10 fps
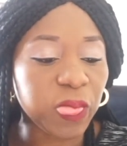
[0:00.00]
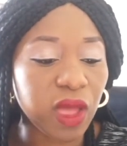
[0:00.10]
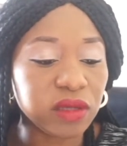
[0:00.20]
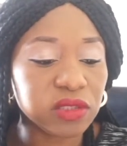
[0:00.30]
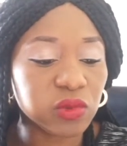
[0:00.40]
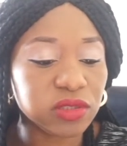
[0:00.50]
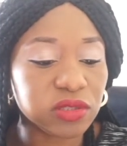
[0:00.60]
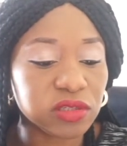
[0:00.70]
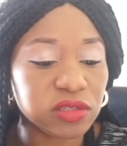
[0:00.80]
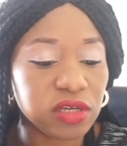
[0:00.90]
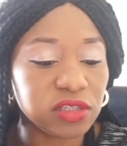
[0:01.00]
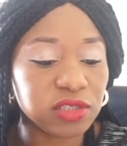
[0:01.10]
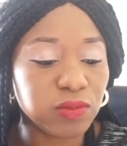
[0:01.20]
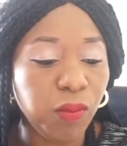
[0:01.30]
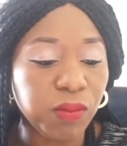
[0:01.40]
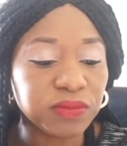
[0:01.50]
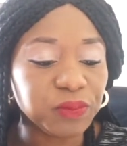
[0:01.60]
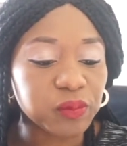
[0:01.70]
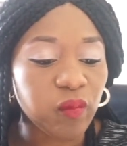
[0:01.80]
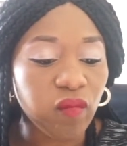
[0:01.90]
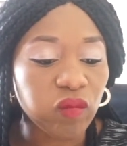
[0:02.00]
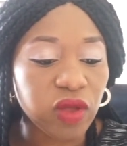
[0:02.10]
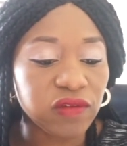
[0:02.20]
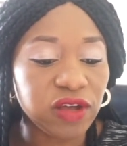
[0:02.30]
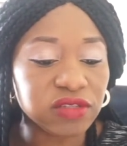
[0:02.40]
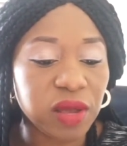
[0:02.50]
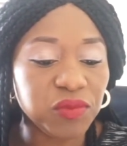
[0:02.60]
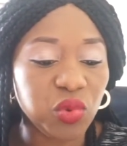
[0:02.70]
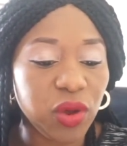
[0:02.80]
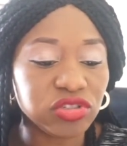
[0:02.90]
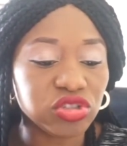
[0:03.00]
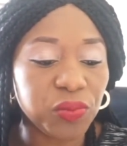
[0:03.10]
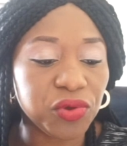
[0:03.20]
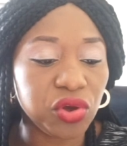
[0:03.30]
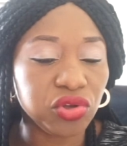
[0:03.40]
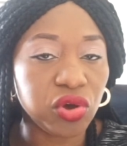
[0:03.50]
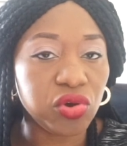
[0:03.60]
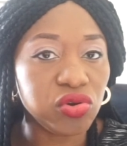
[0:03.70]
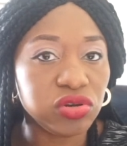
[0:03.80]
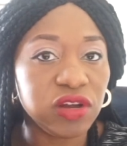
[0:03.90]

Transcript: This question says, first time you went shopping on your own.